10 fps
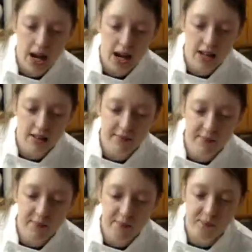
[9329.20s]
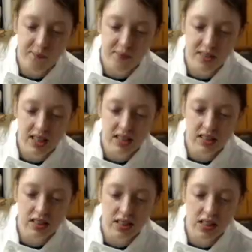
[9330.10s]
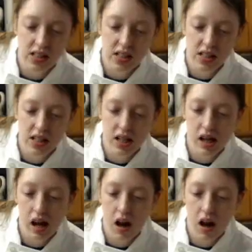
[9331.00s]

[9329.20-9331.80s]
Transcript: Um, how come I can't find any dressing?